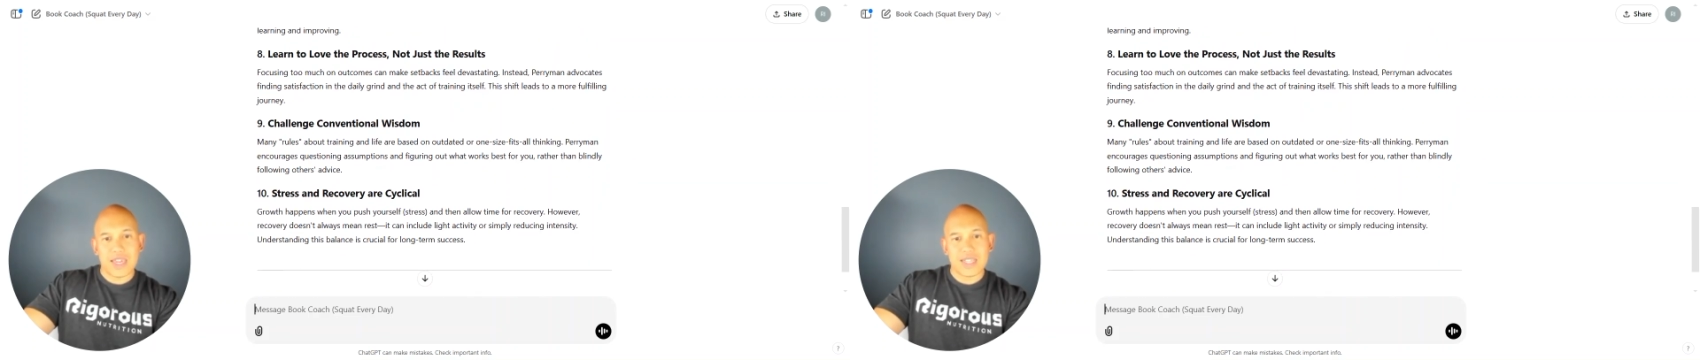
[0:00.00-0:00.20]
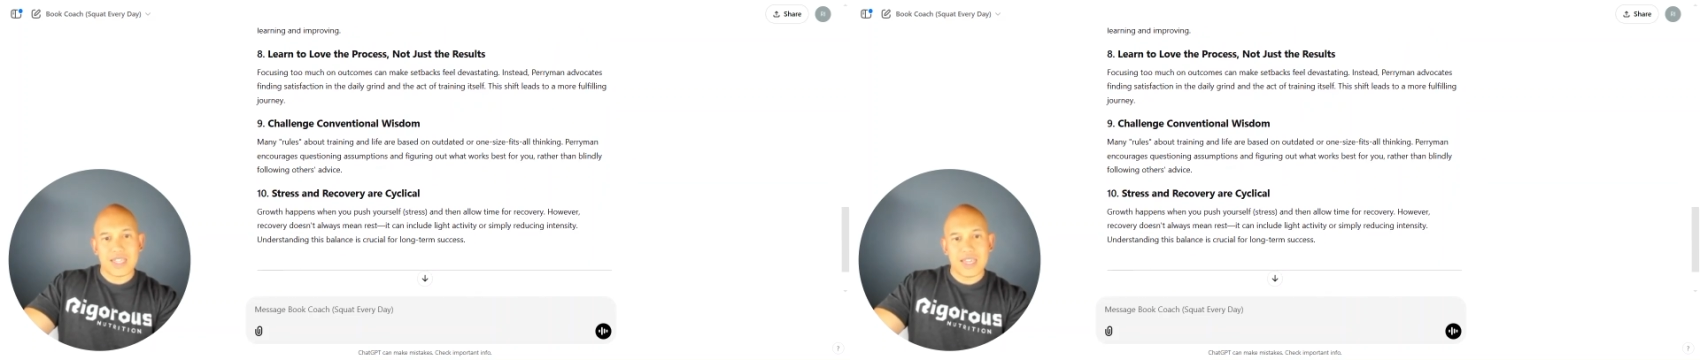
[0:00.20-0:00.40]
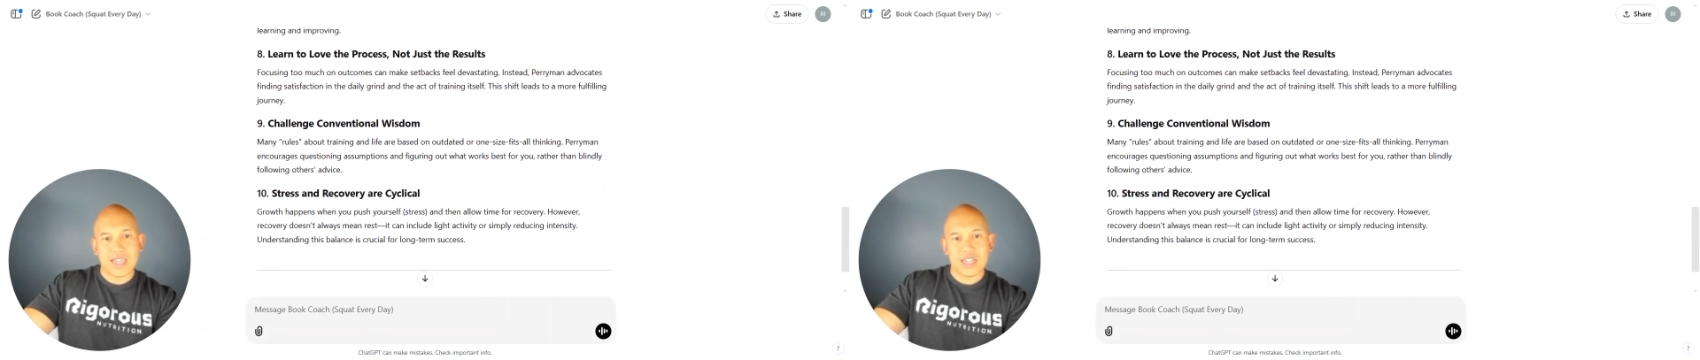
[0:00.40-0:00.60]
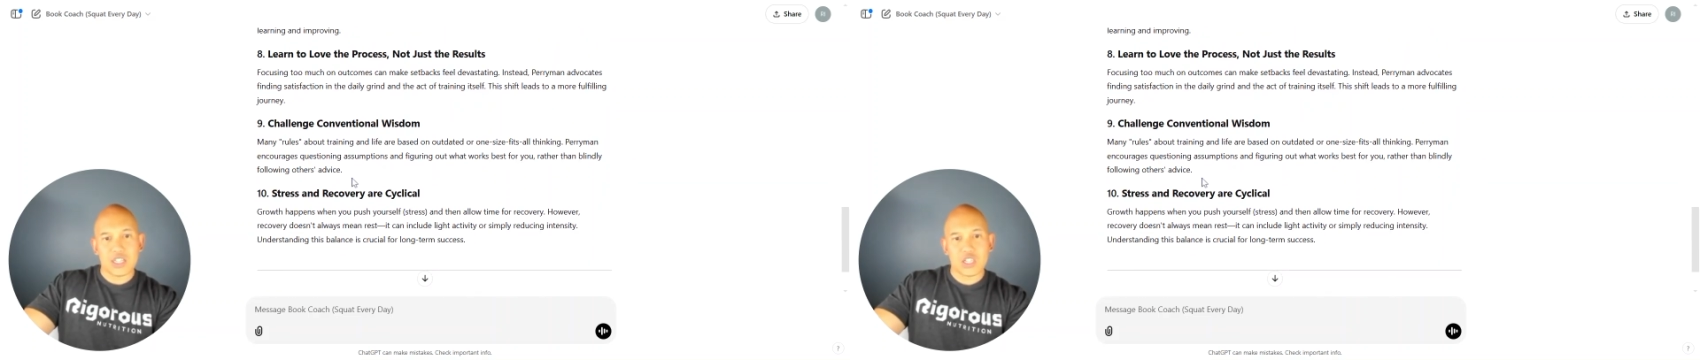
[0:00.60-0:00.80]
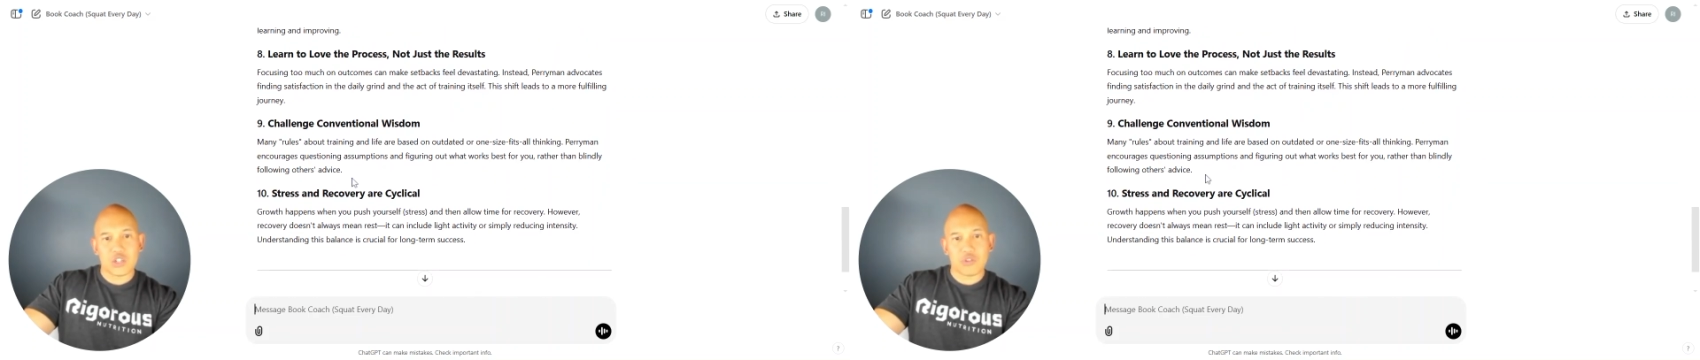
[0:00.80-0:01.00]
And
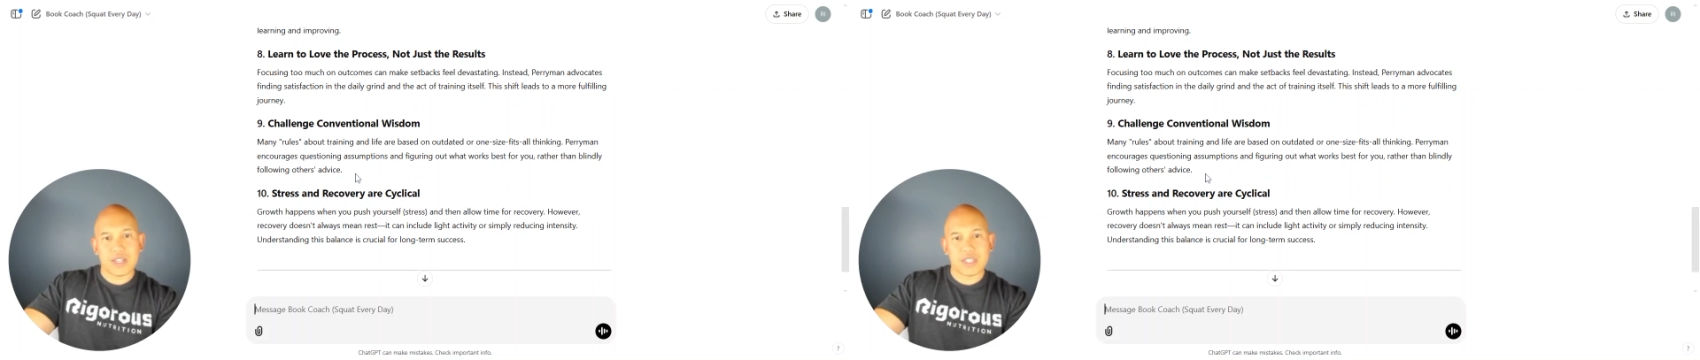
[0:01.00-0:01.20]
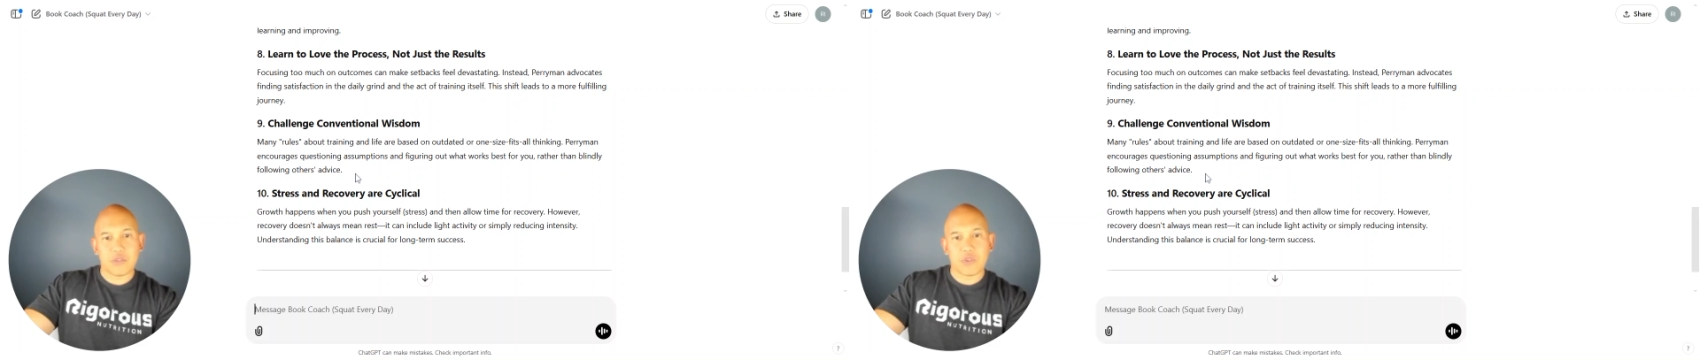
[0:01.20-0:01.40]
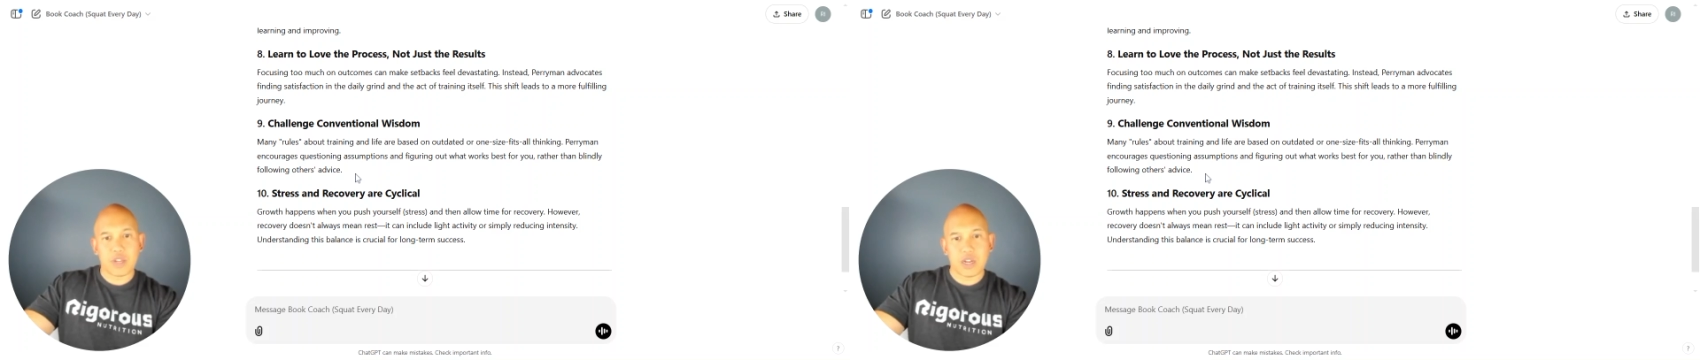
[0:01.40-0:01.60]
10, stress and